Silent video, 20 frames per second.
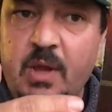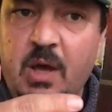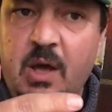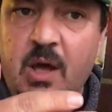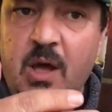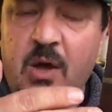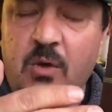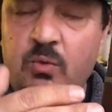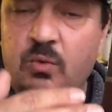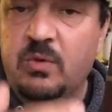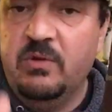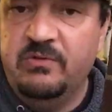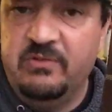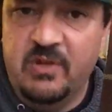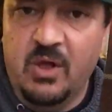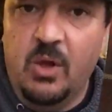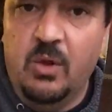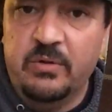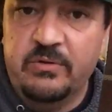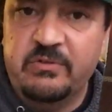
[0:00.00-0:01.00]
uh,
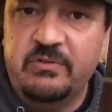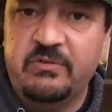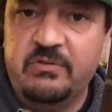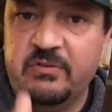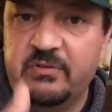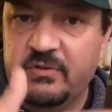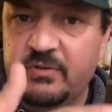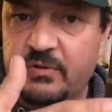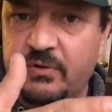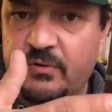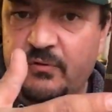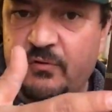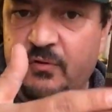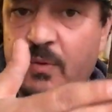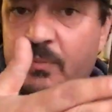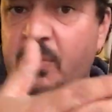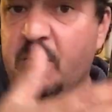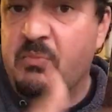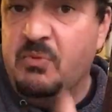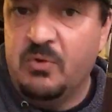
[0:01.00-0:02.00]
results
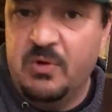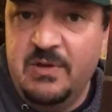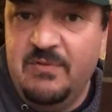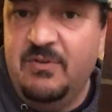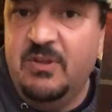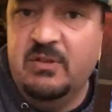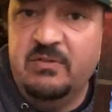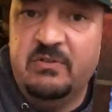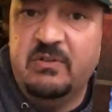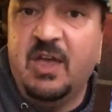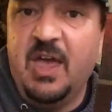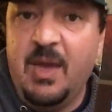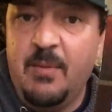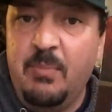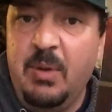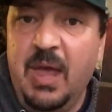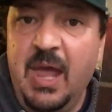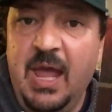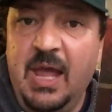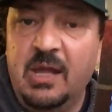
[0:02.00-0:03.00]
from the previous
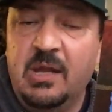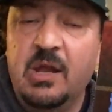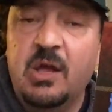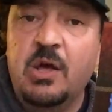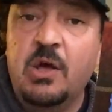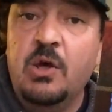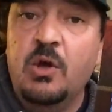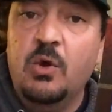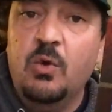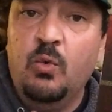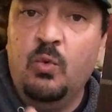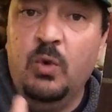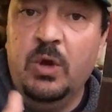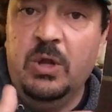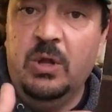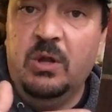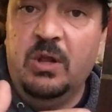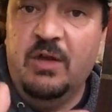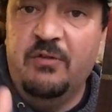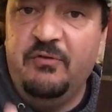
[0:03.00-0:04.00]
campaign
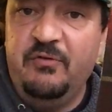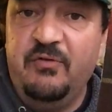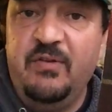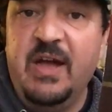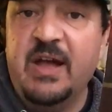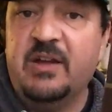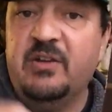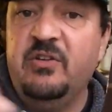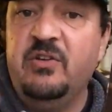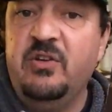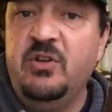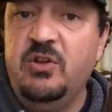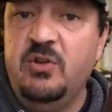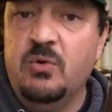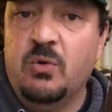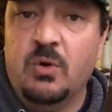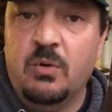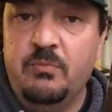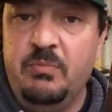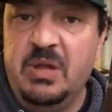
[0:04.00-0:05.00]
will affect
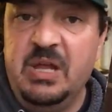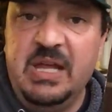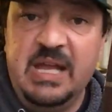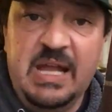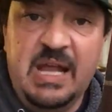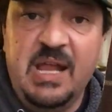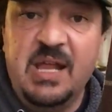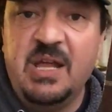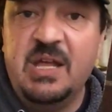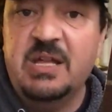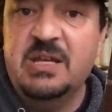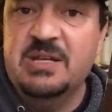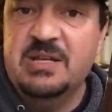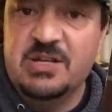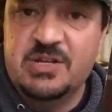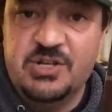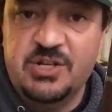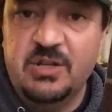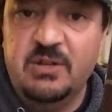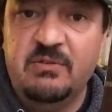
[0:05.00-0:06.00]
your beginning
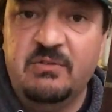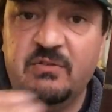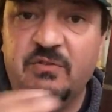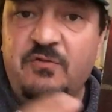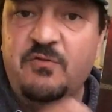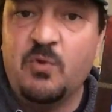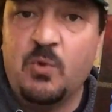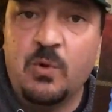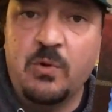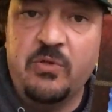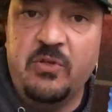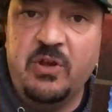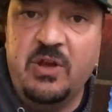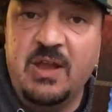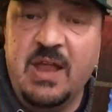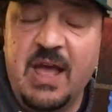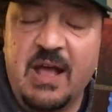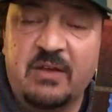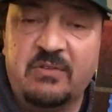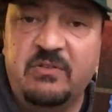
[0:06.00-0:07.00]
conditions for the
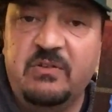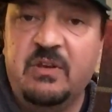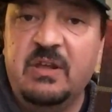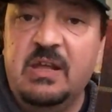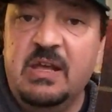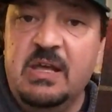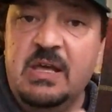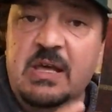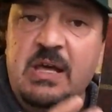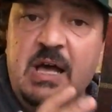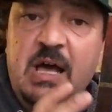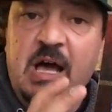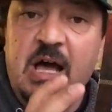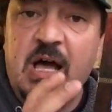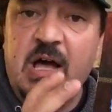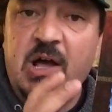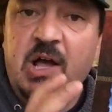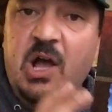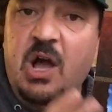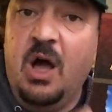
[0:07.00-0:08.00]
next.
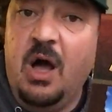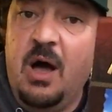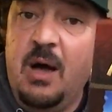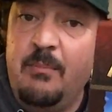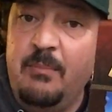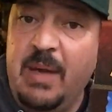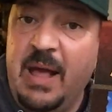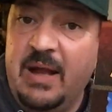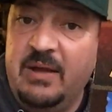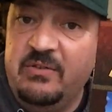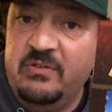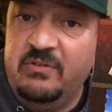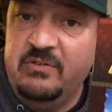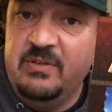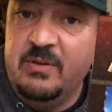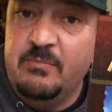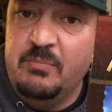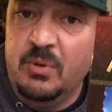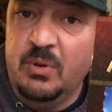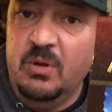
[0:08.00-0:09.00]
Uh, combat is
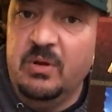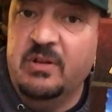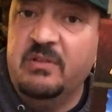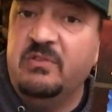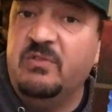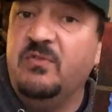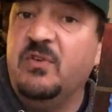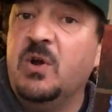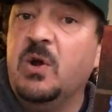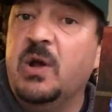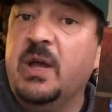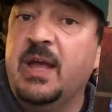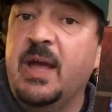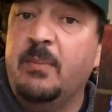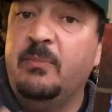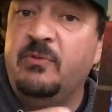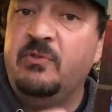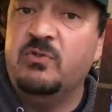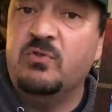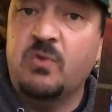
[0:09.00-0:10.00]
simple, it's very
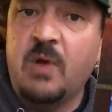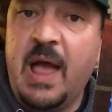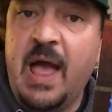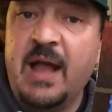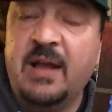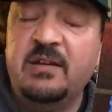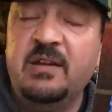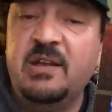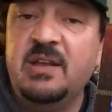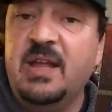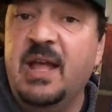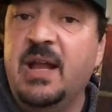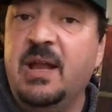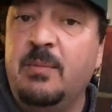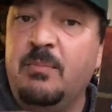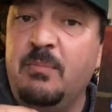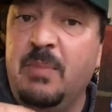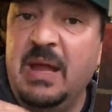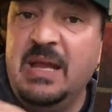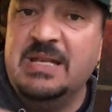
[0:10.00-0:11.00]
abstract, and yet
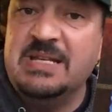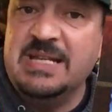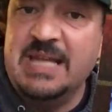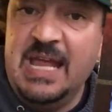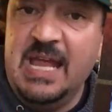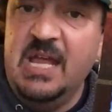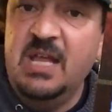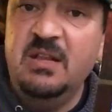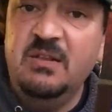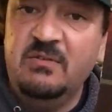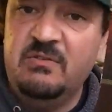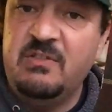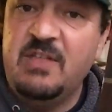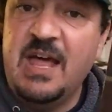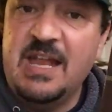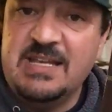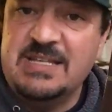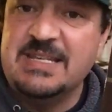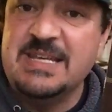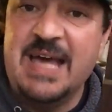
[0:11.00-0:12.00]
it maintains
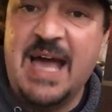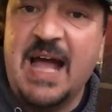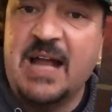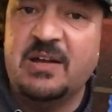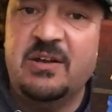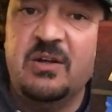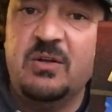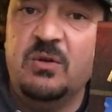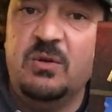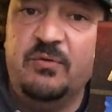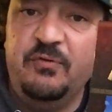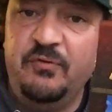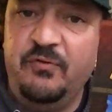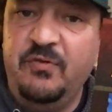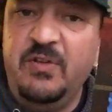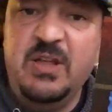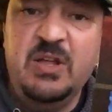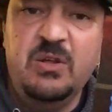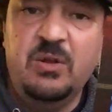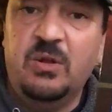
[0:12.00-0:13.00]
that tactical
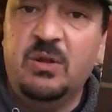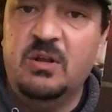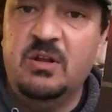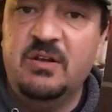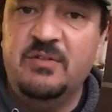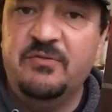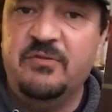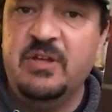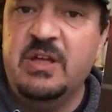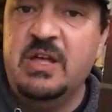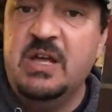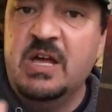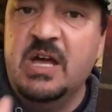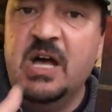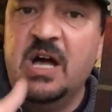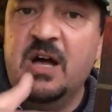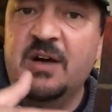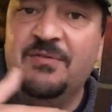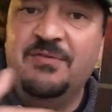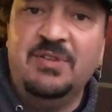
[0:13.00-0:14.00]
feel of,
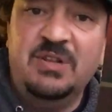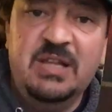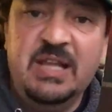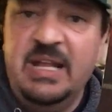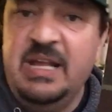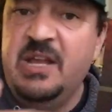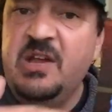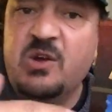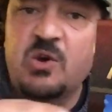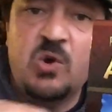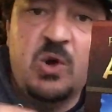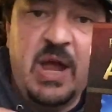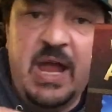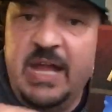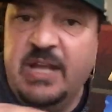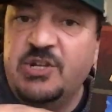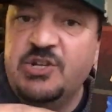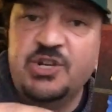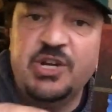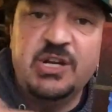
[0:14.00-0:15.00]
of linear
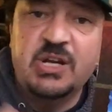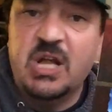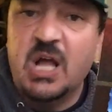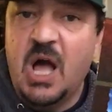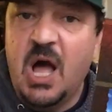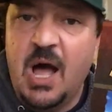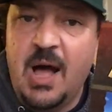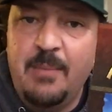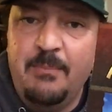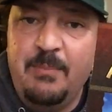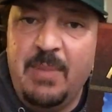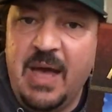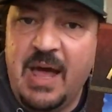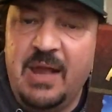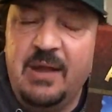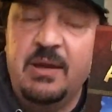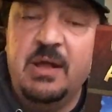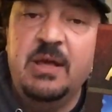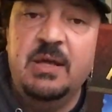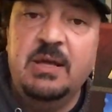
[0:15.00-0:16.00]
ancient combat.